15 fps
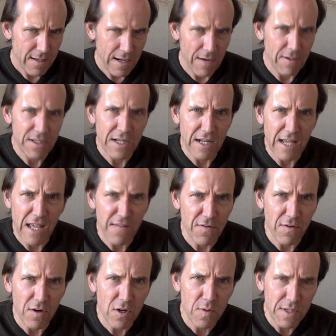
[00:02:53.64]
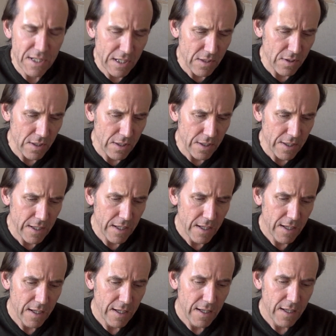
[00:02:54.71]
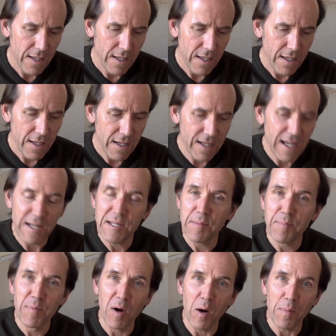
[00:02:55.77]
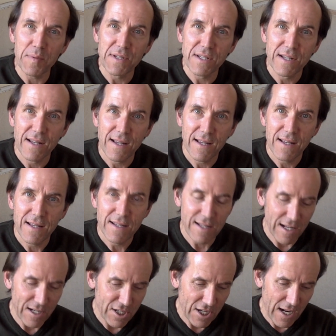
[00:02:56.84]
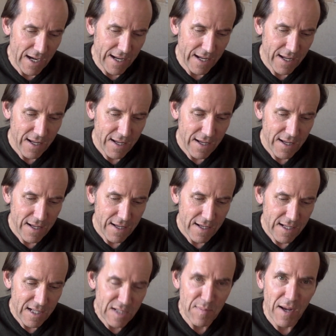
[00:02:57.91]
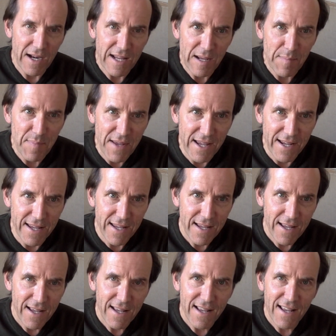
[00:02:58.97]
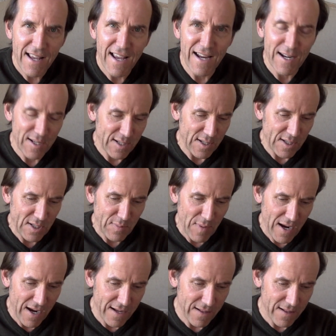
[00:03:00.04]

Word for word: Harrison gave her a quizzical look. In case it pops, said Shelley smiling a big, innocent smile.